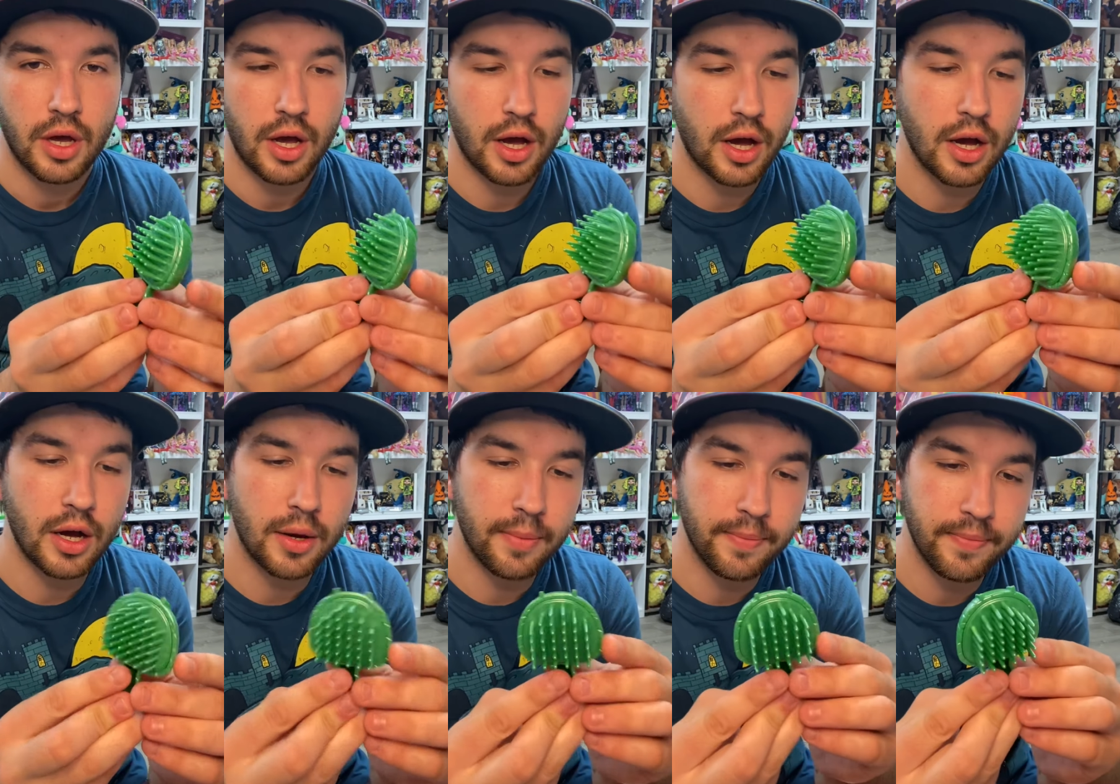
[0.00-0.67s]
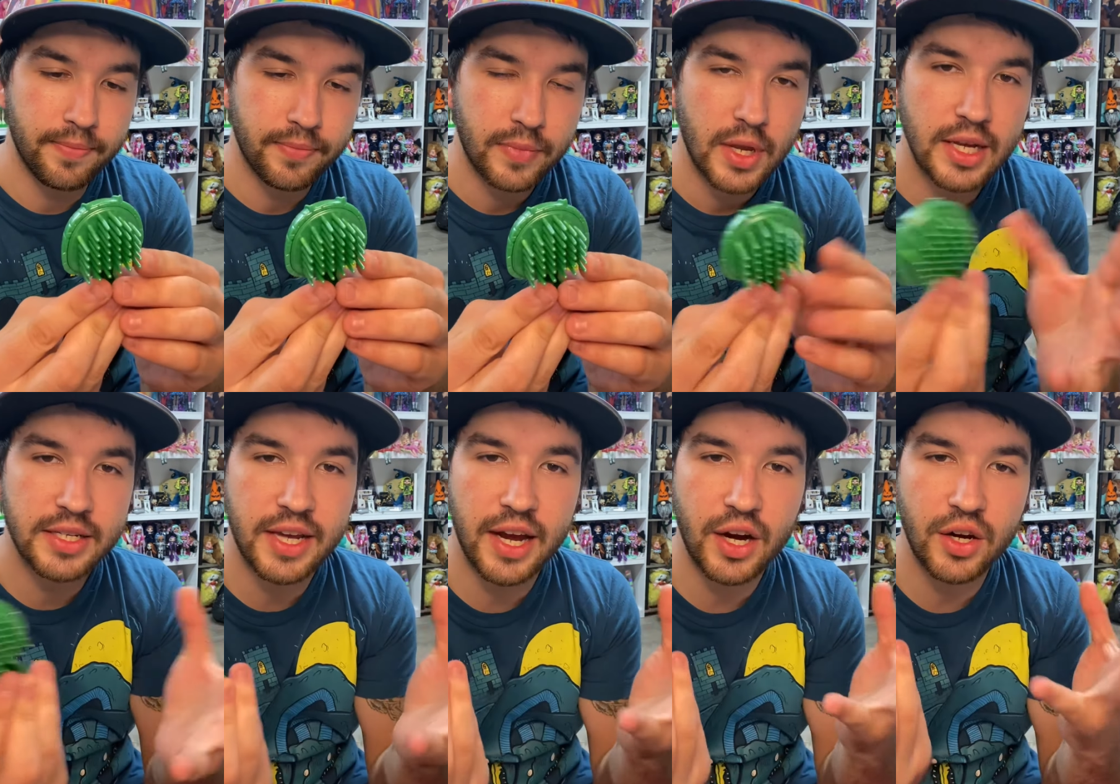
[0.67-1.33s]
Um,
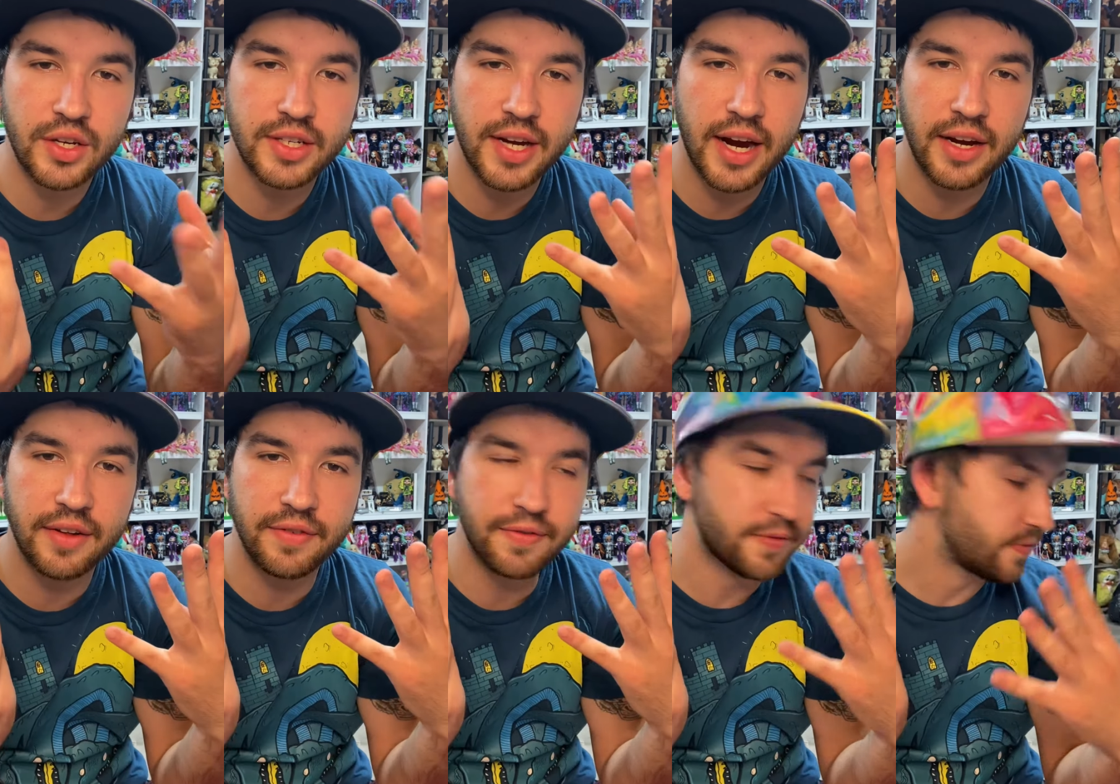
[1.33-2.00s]
his hair is kind of